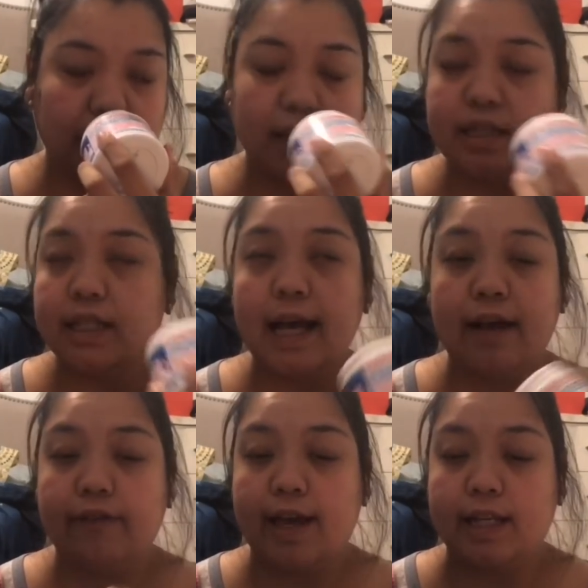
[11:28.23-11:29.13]
doesn't
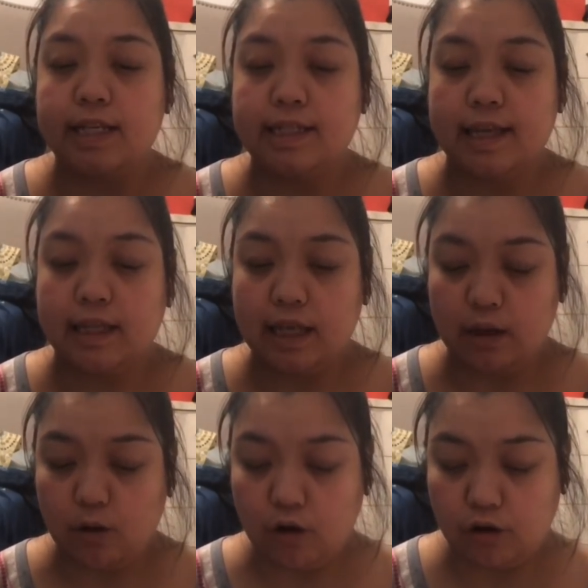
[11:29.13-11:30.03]
have any scent
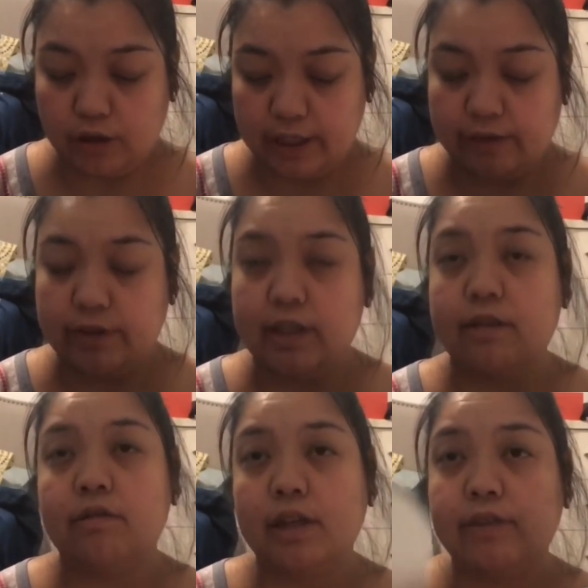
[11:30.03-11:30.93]
at all
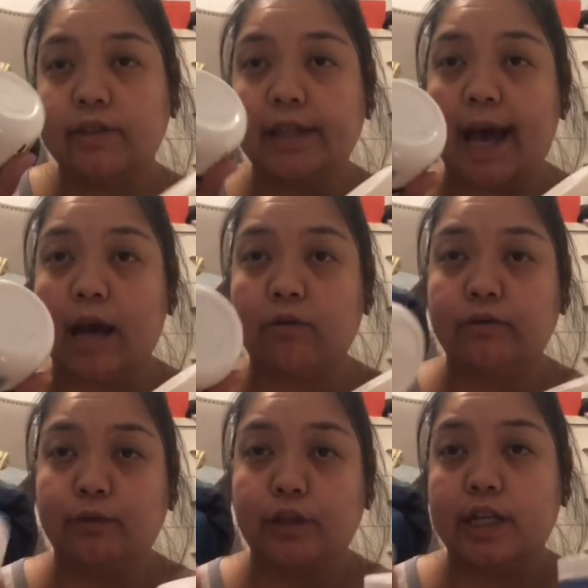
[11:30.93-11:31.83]
even even the
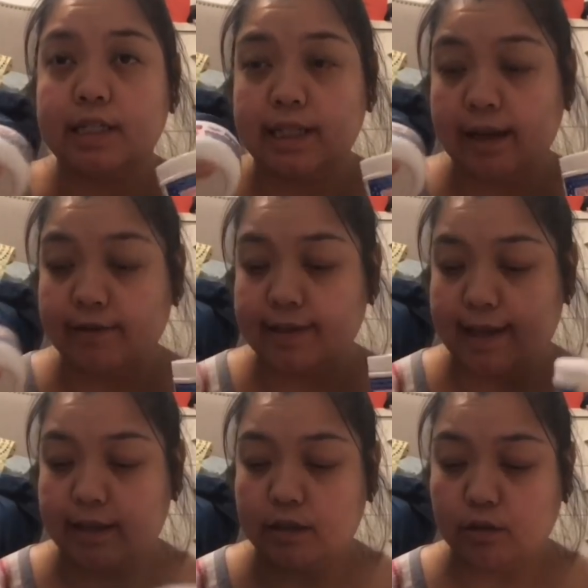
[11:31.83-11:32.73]
aquaphor doesn't have
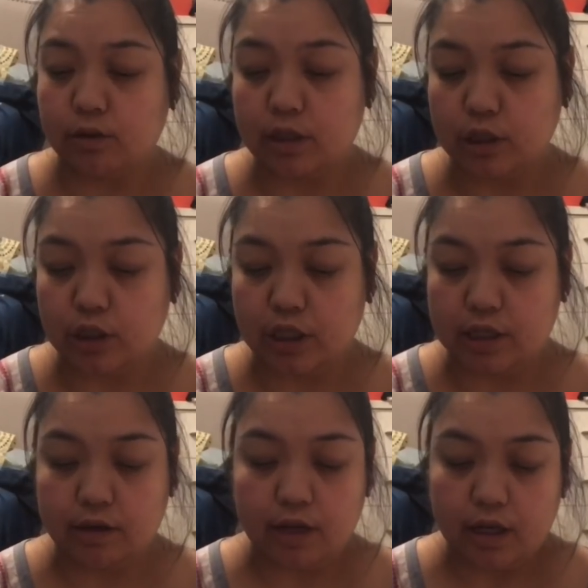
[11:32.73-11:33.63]
scent so that's
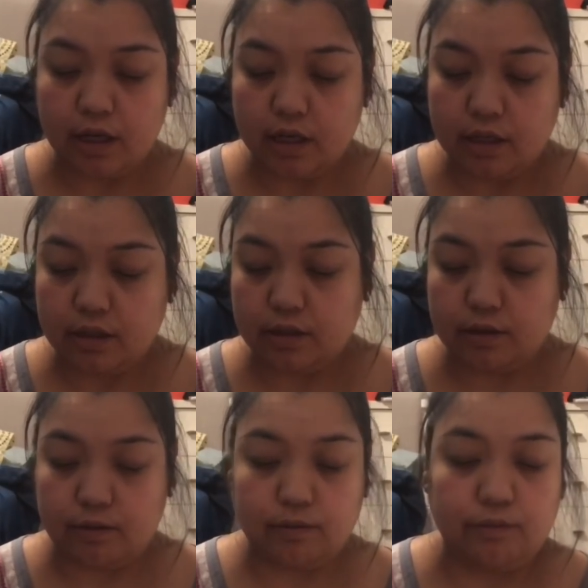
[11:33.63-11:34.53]
good
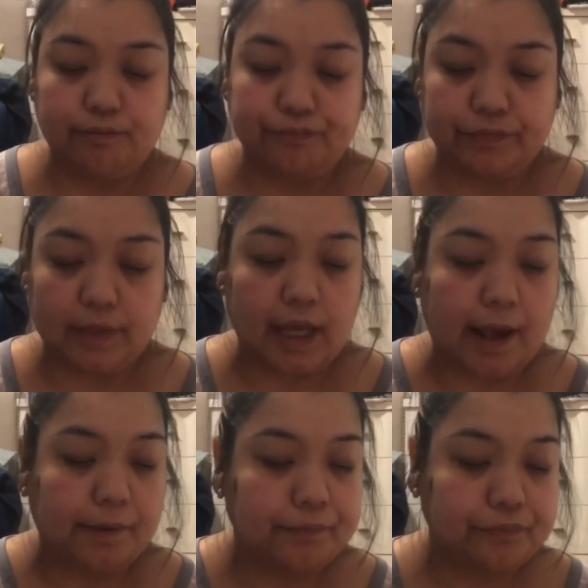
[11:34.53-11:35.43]
so
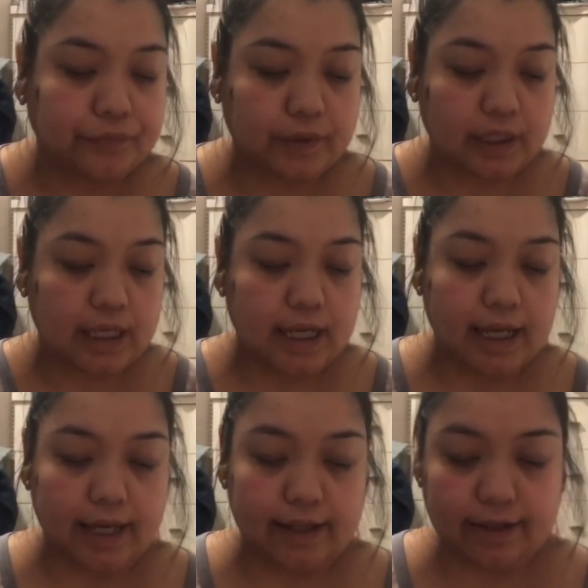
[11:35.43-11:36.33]
yeah
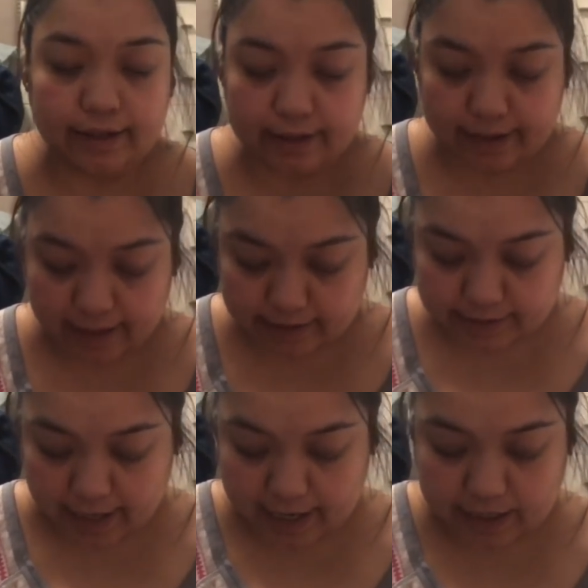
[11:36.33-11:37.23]
and then the
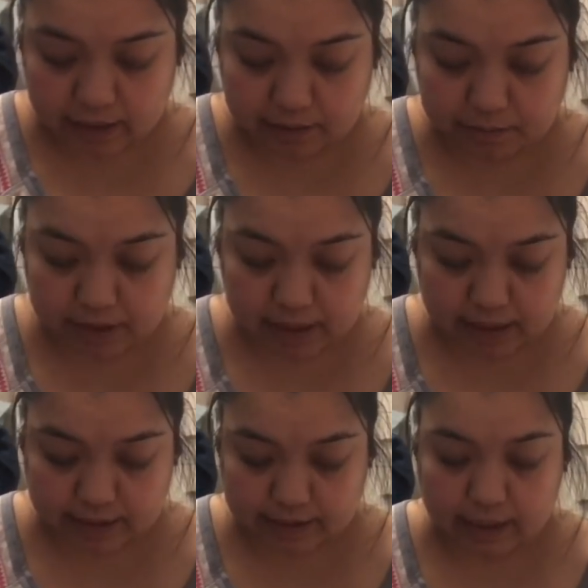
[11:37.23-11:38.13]
next item
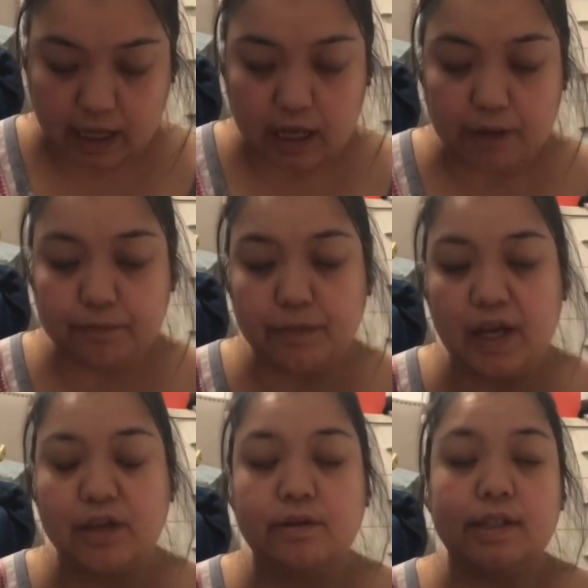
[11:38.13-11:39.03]
is um,
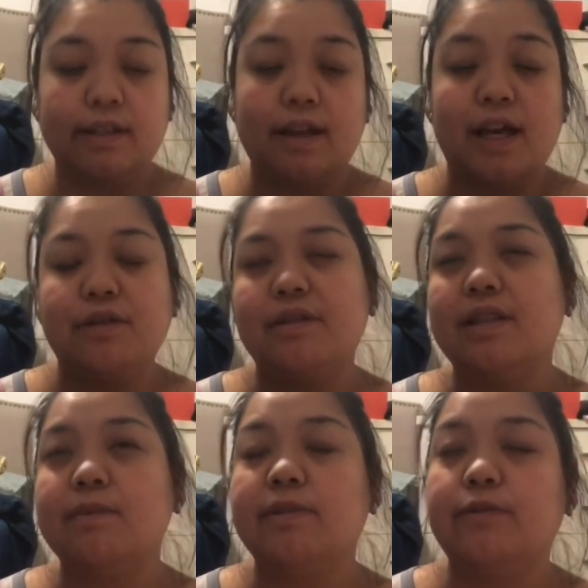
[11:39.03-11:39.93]
I use it I used
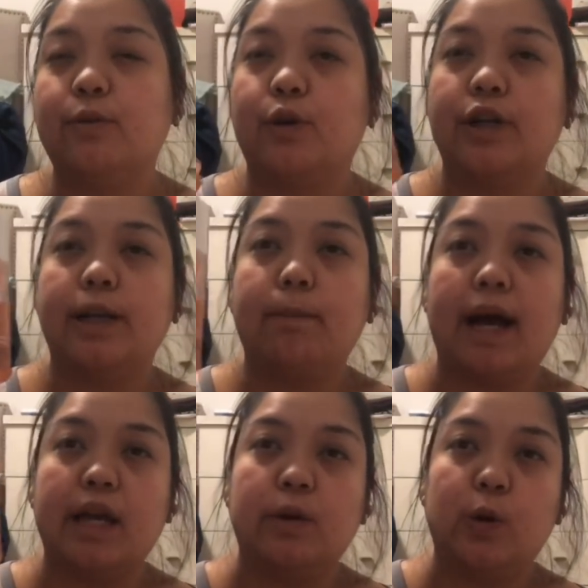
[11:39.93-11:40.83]
this before the
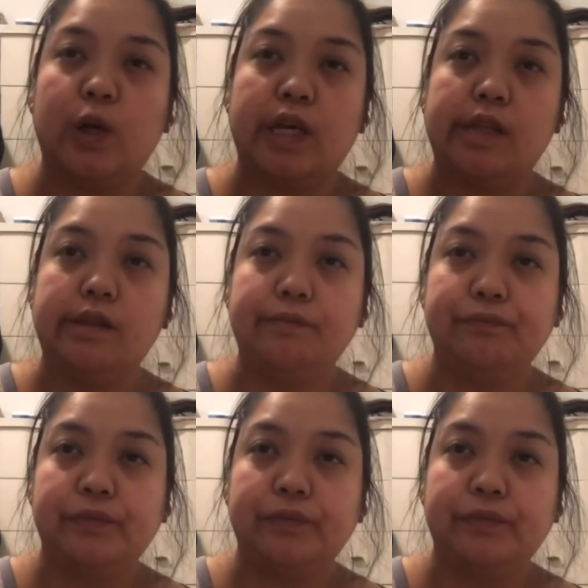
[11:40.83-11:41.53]
bio oil